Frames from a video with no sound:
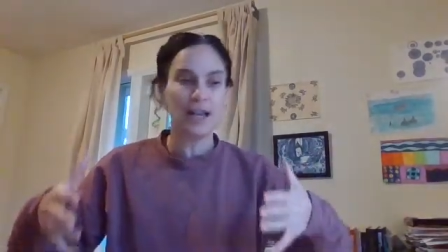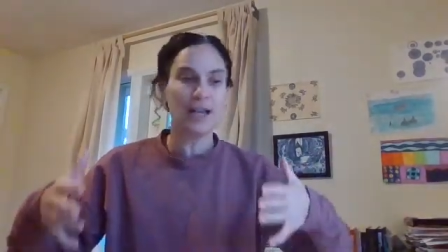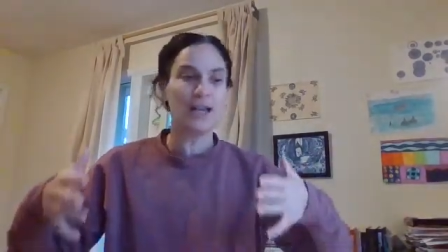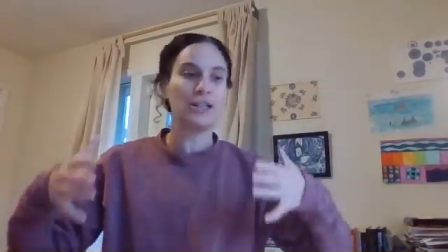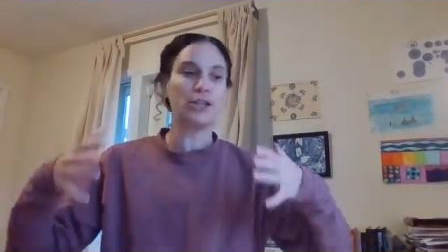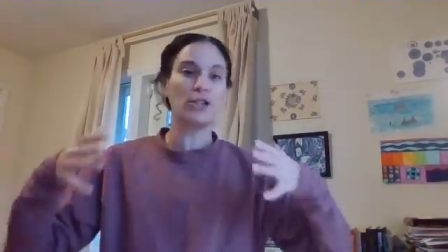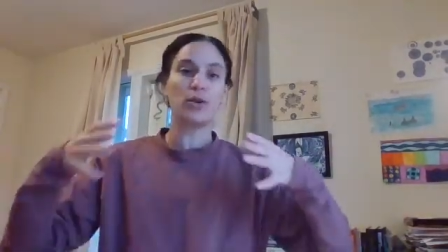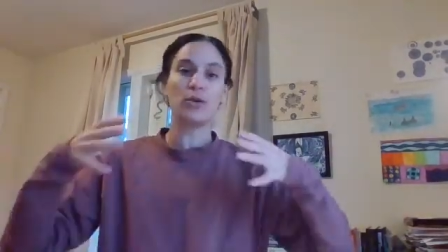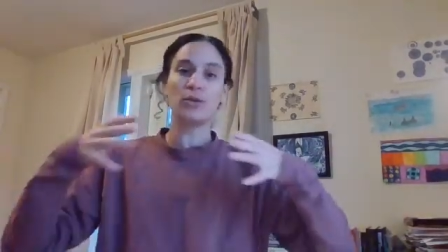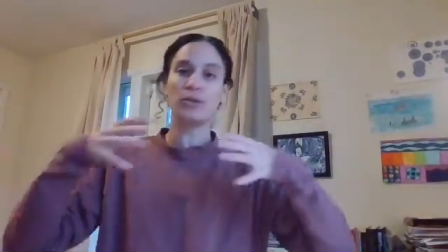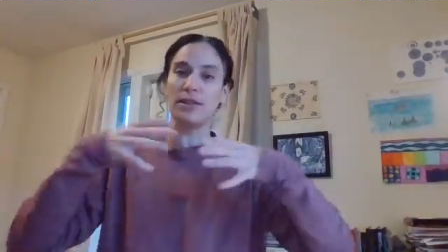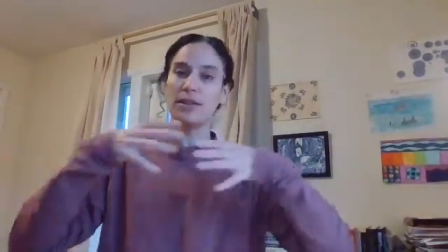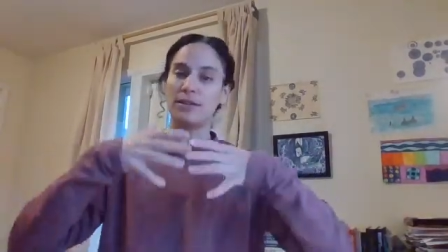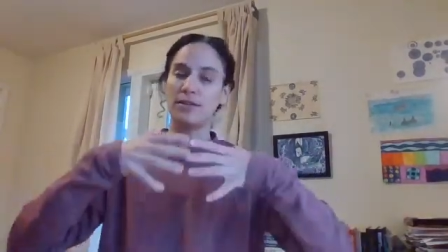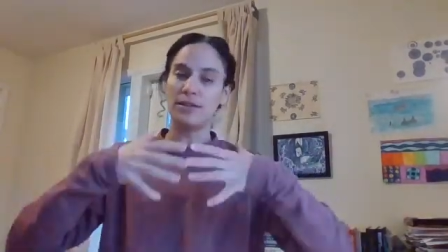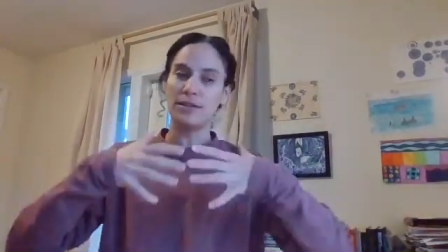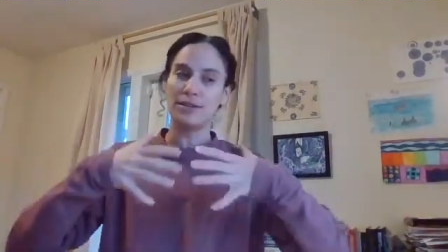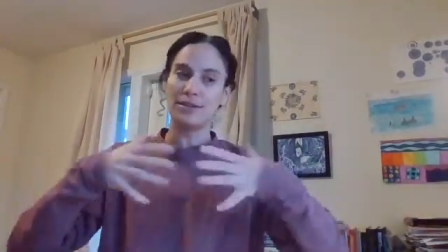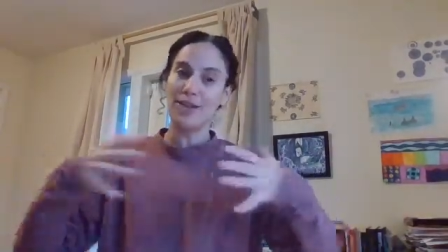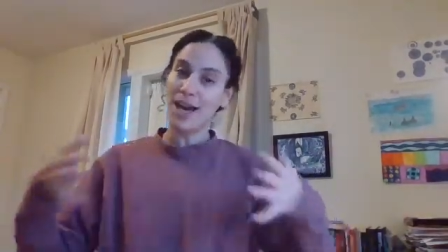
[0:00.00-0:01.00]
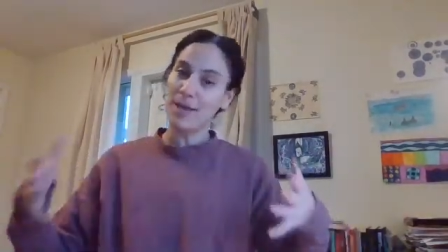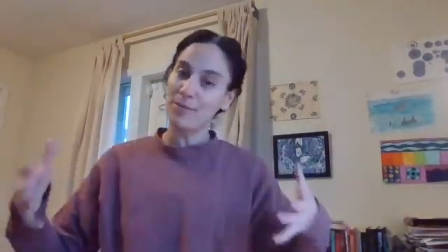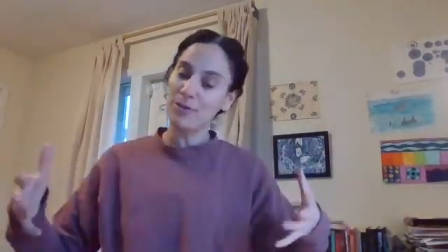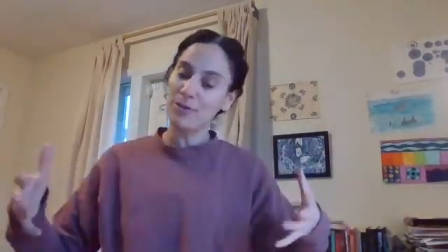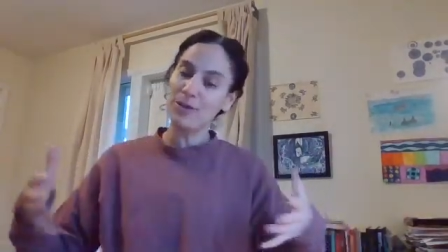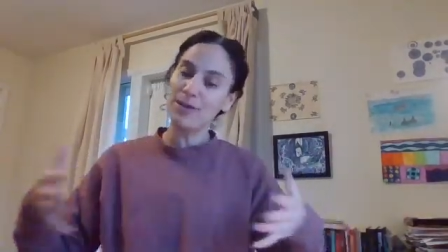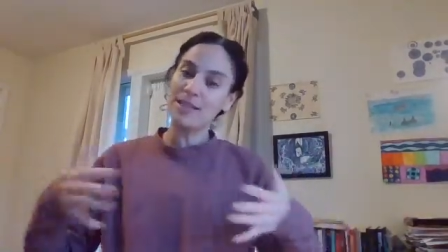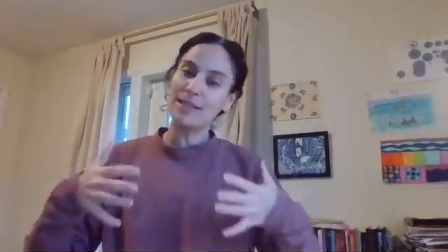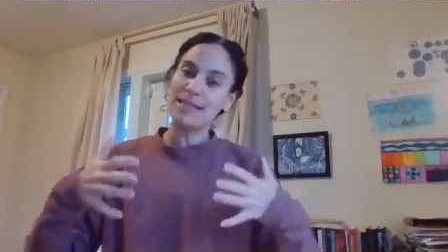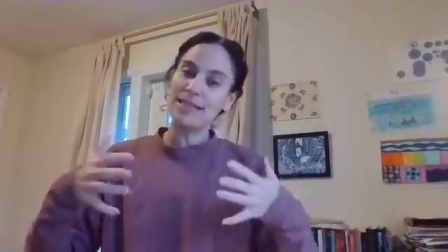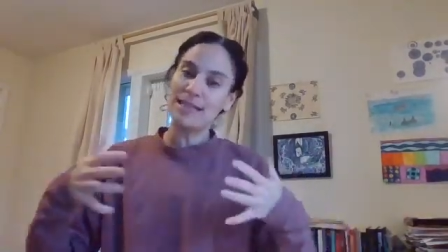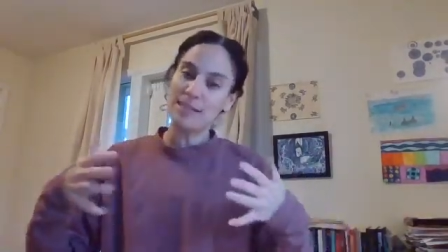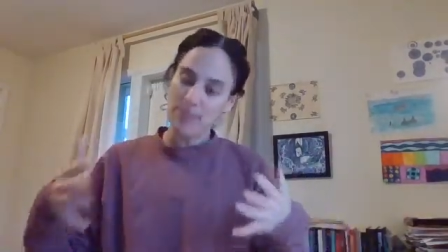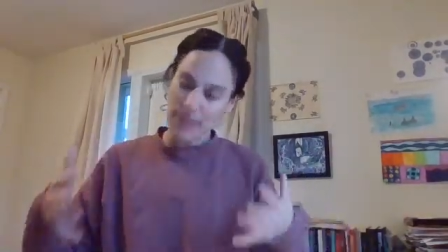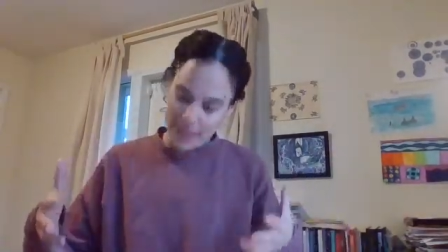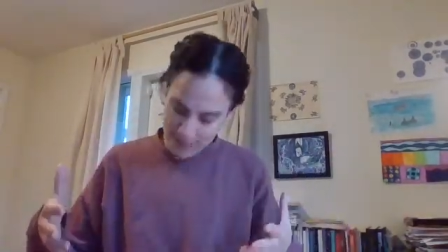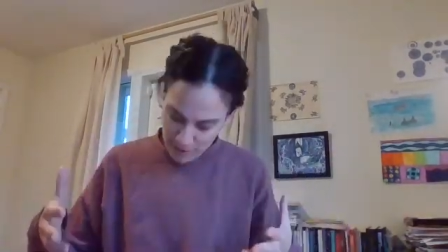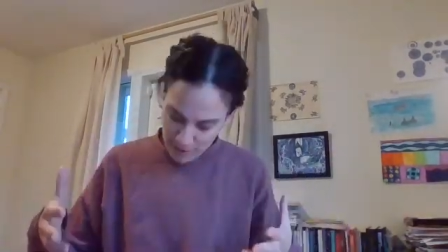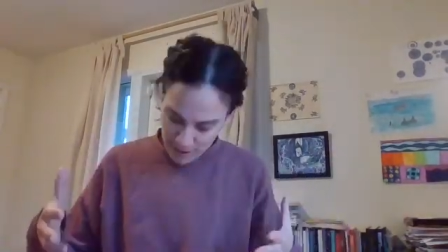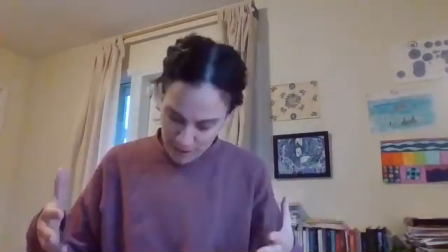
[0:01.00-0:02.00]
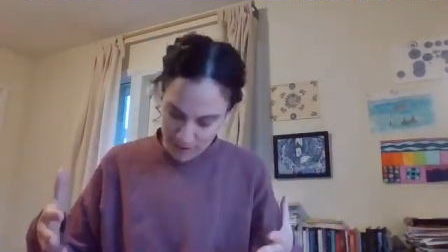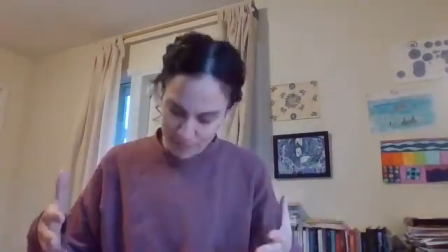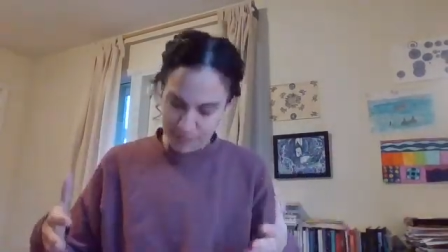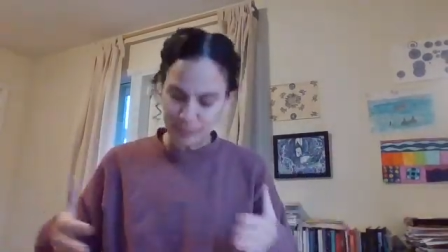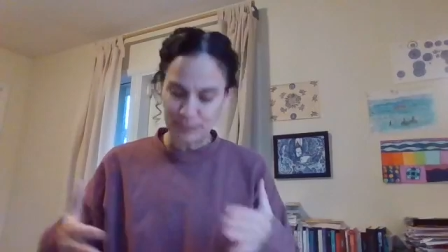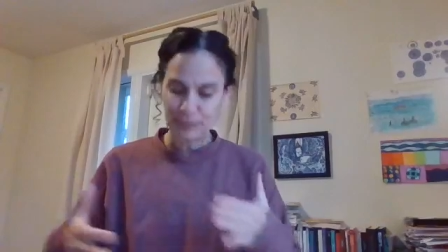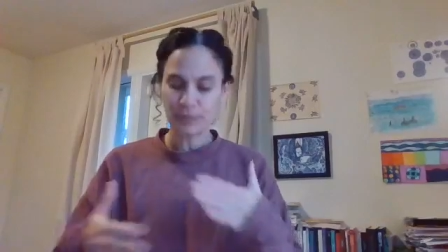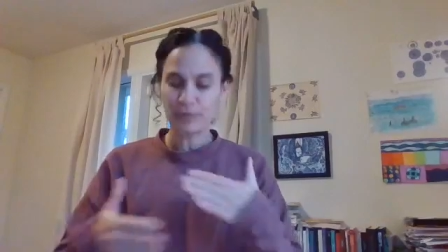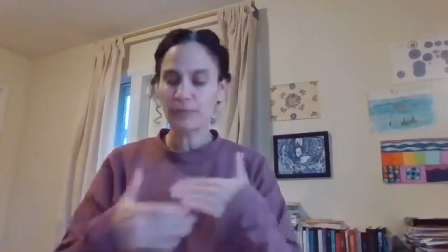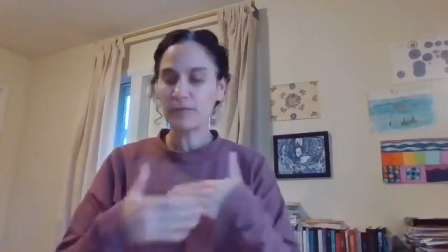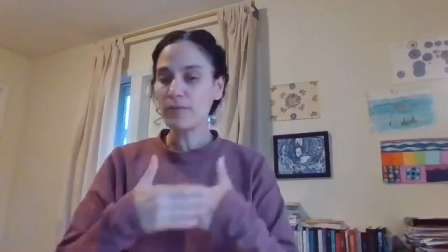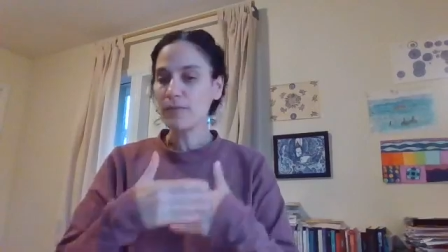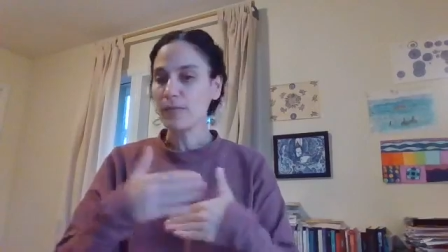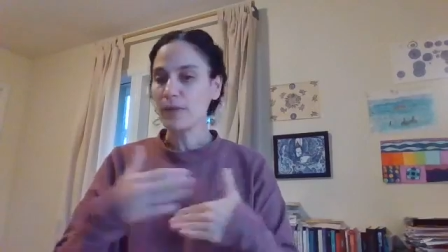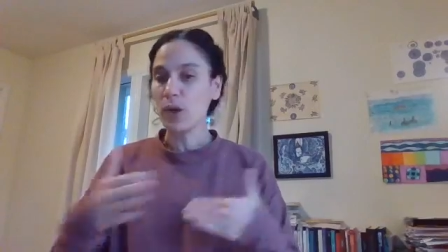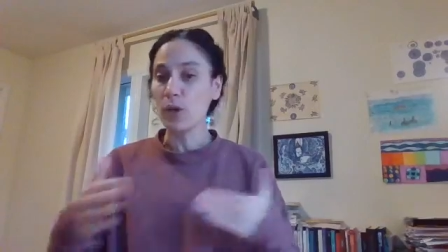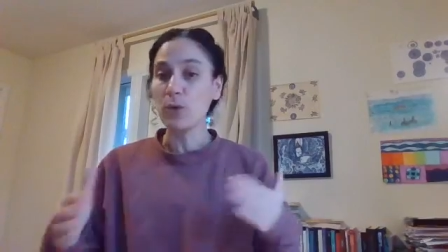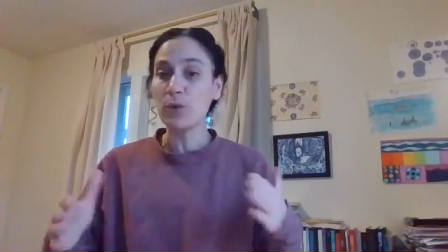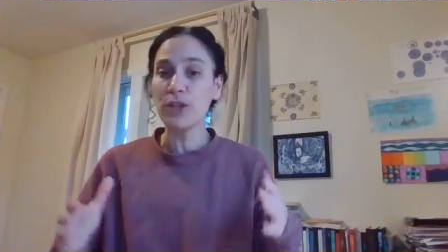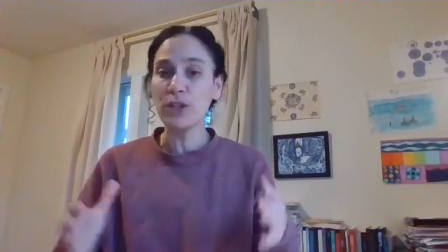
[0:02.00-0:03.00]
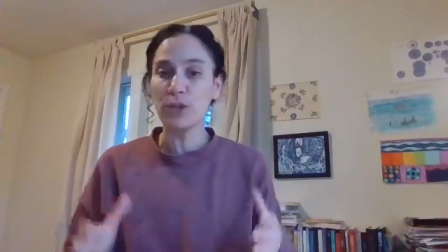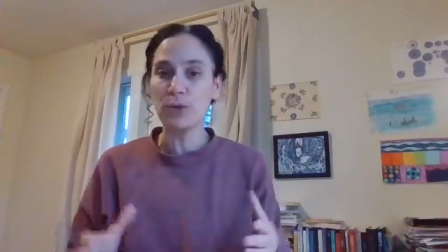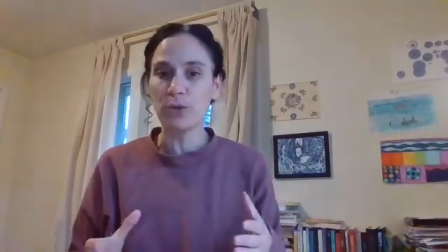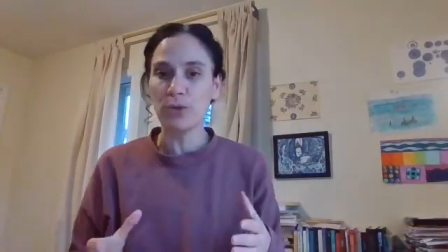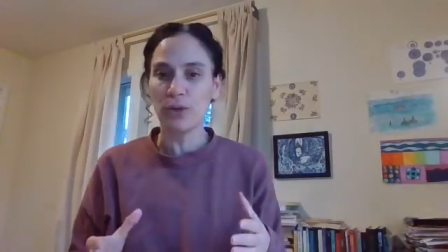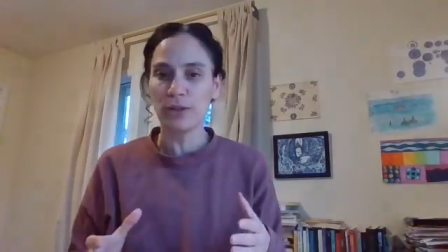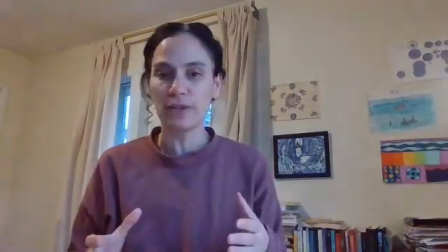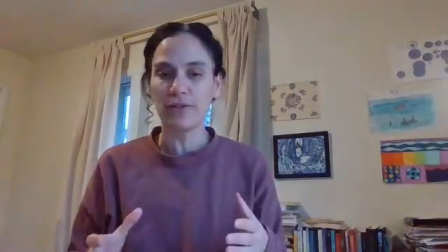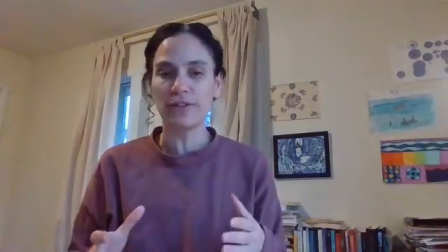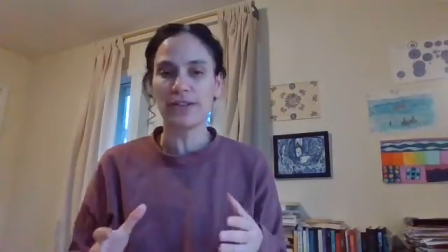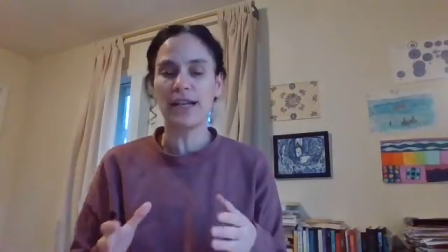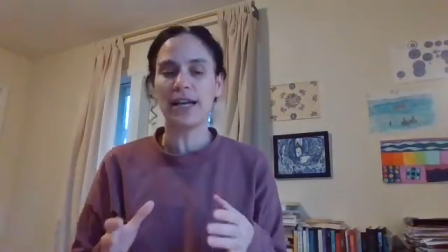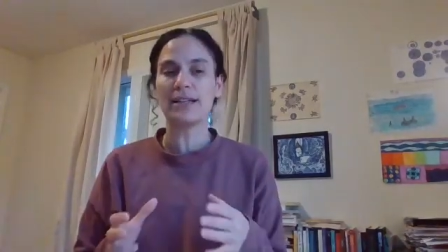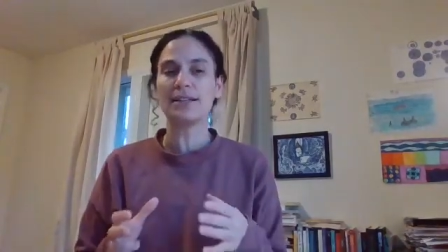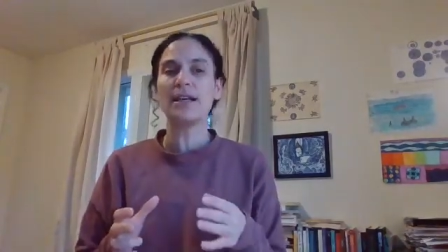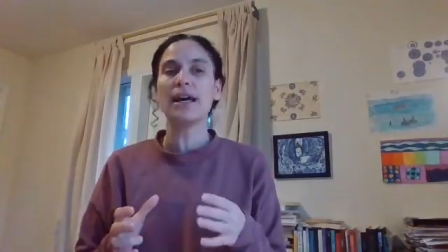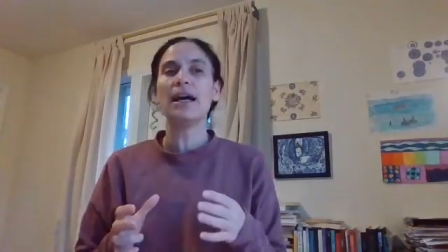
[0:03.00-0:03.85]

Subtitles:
the time you need, the space you need. We do all of that,